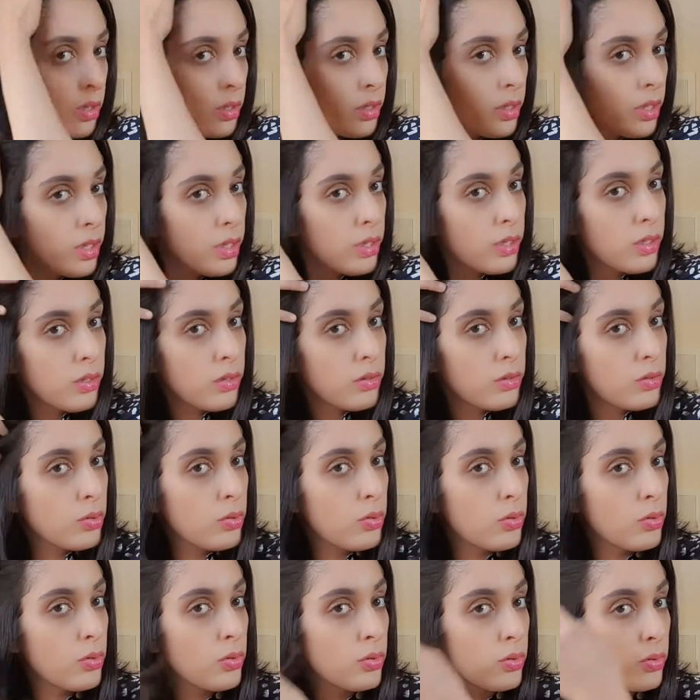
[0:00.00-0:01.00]
like
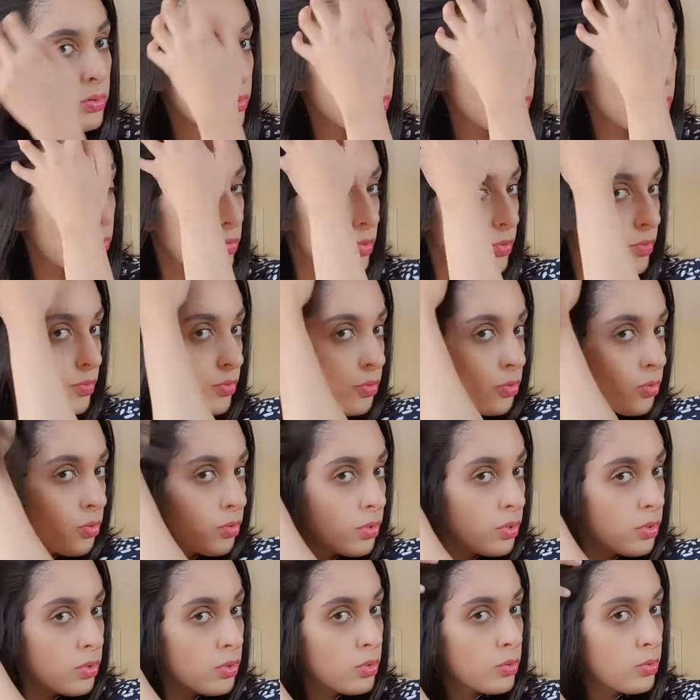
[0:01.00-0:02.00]
total good review,
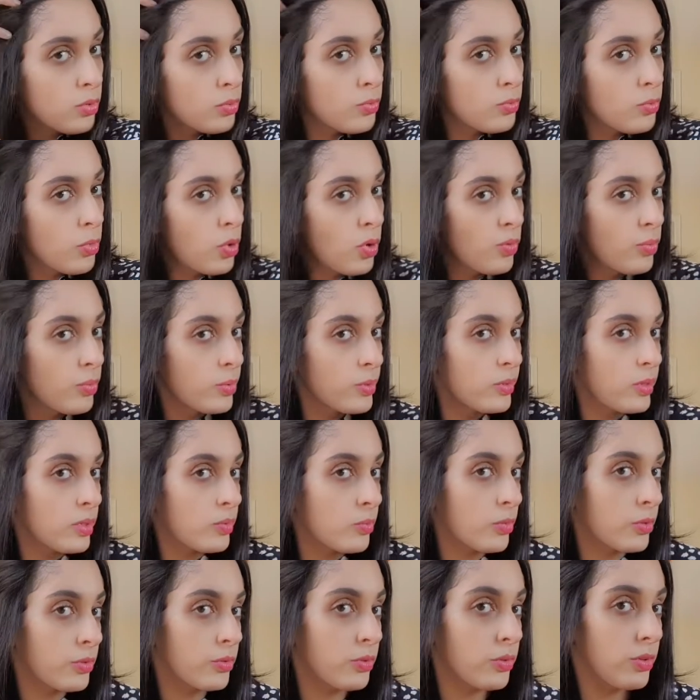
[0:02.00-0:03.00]
because you obviously
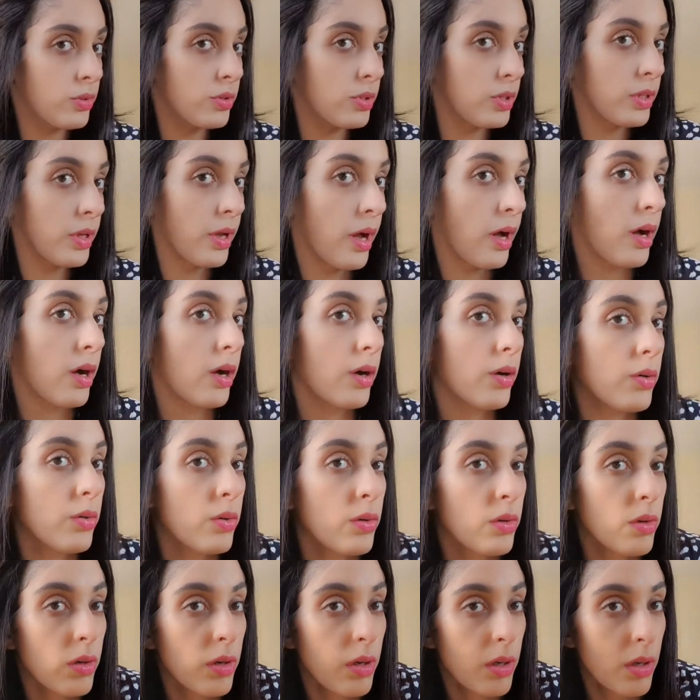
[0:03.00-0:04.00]
want to see
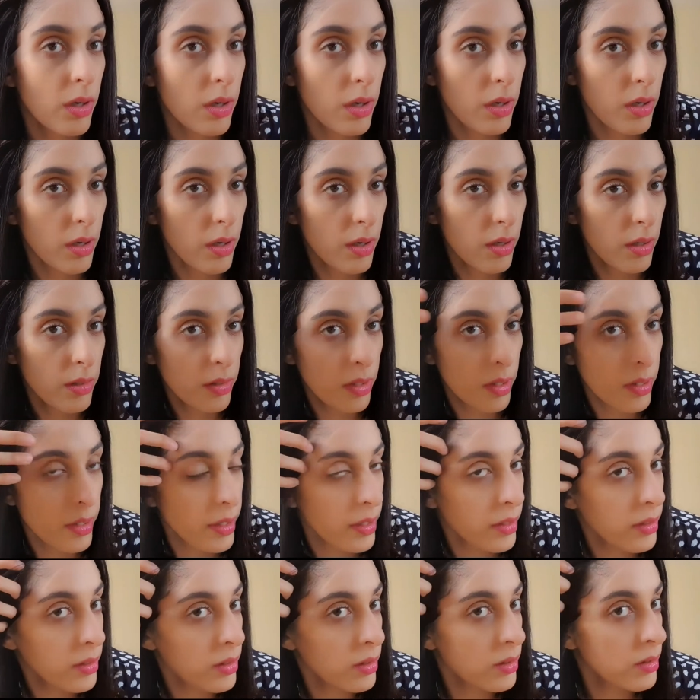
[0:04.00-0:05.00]
how the
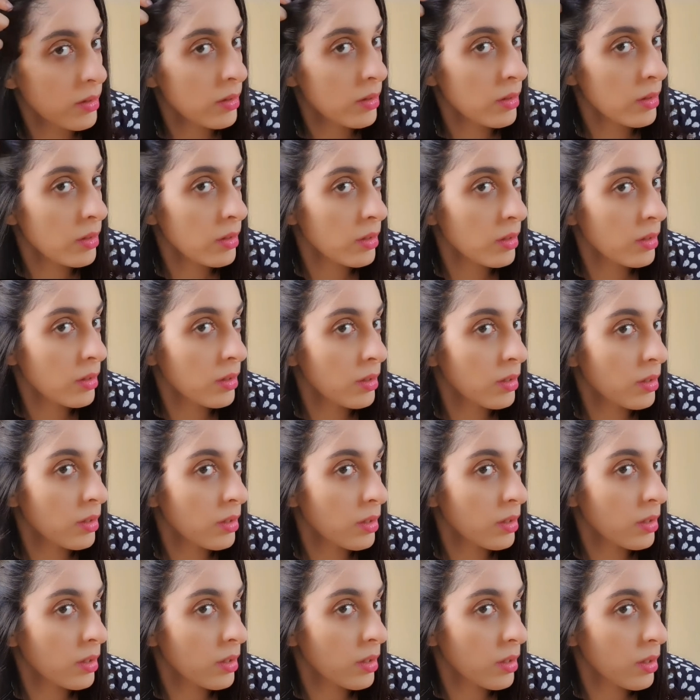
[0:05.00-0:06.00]
lace,
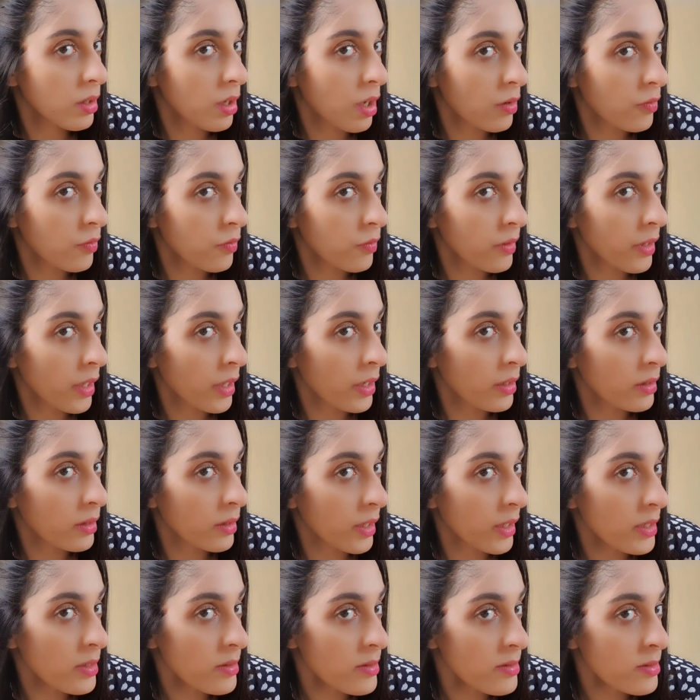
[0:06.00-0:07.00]
how flat it
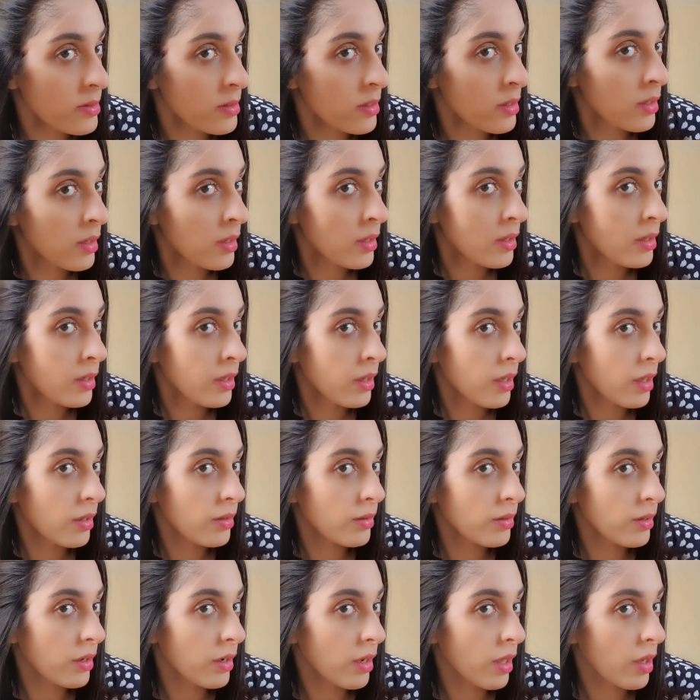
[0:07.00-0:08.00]
lays,
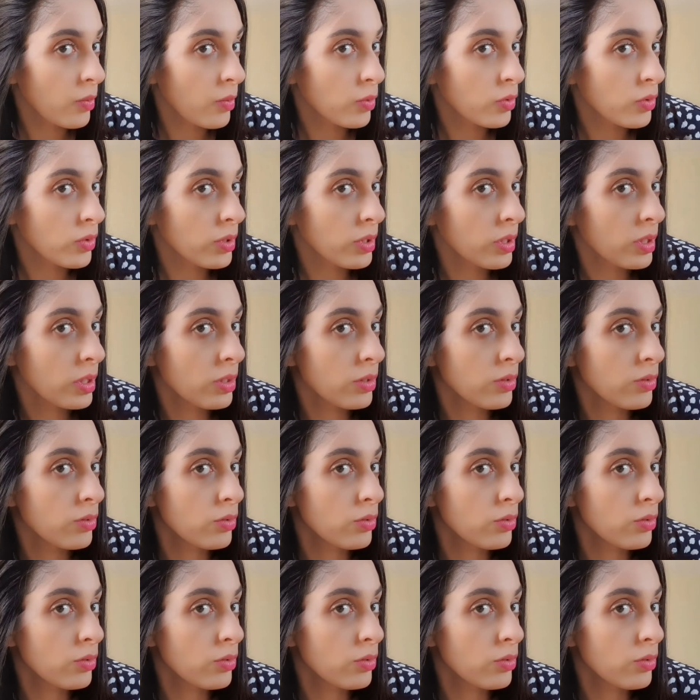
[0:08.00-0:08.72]
and then I would need